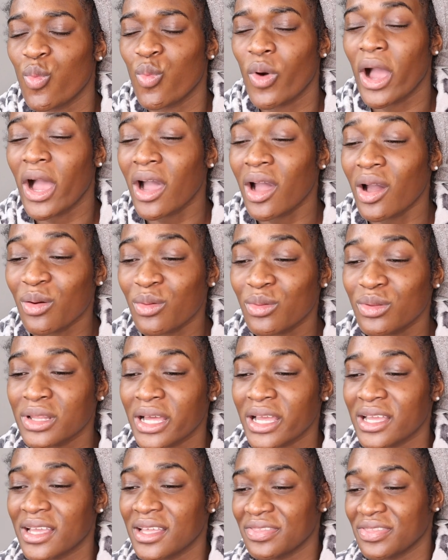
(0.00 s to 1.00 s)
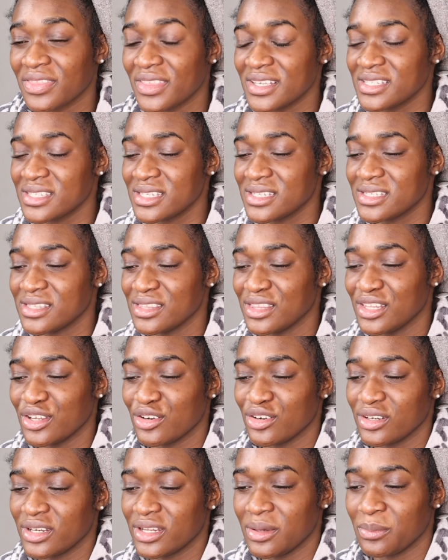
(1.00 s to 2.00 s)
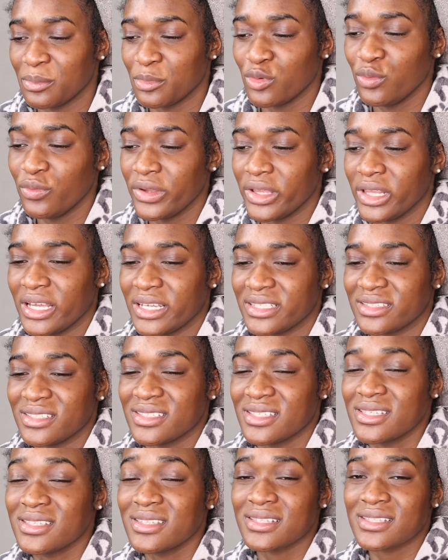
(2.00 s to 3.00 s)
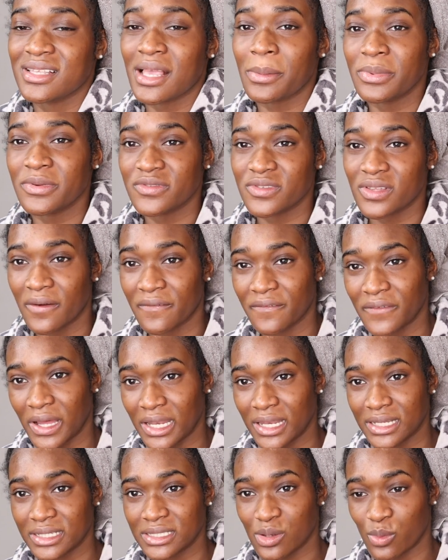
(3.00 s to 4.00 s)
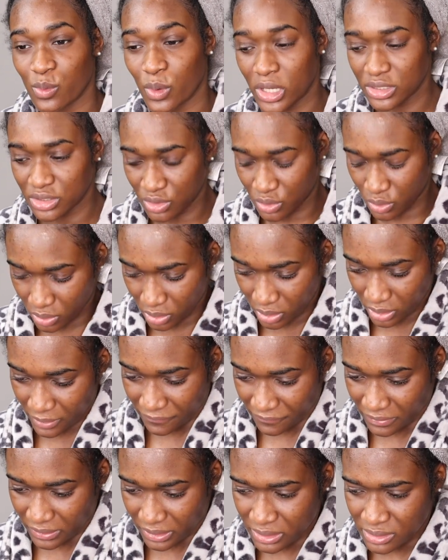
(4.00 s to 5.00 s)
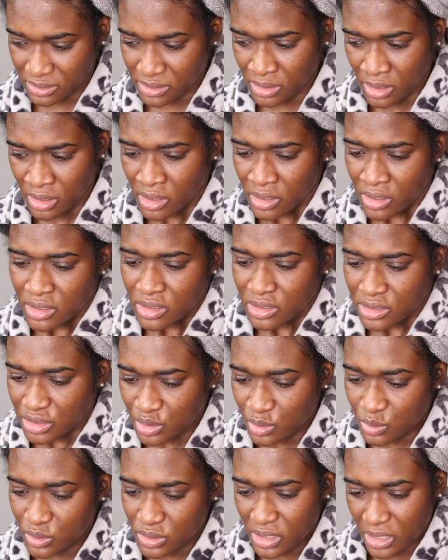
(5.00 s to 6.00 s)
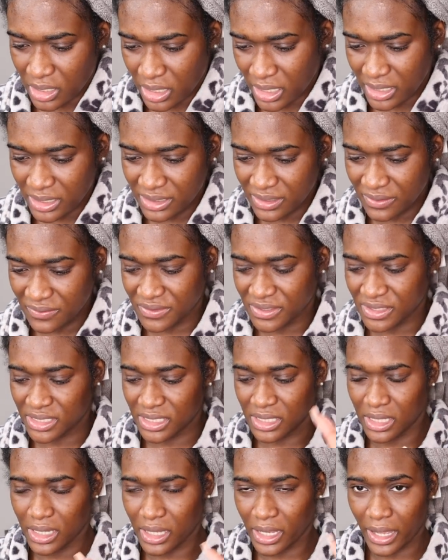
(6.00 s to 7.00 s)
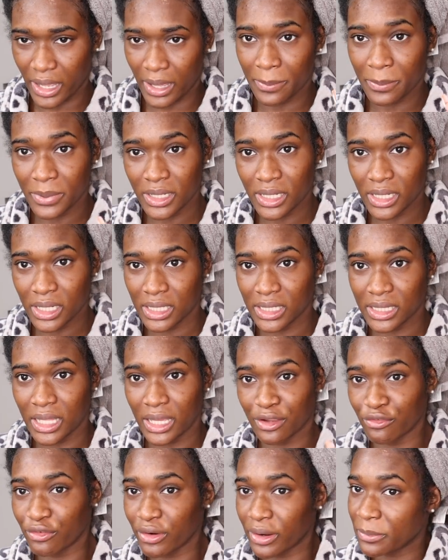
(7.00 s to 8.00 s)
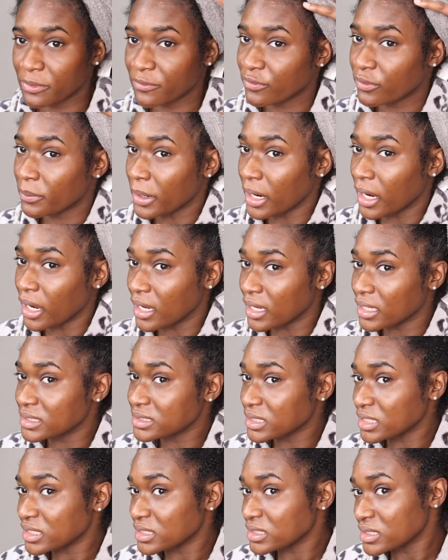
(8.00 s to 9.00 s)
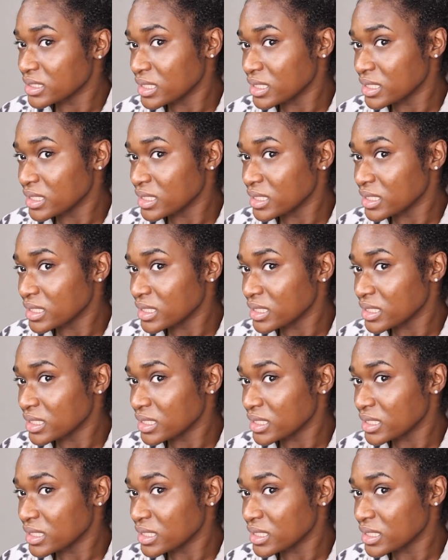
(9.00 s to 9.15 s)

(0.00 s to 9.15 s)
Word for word: wow like this is literally a movie like this is the type of stuff i like to watch on netflix so to kind of see it happening like right before my eyes, it's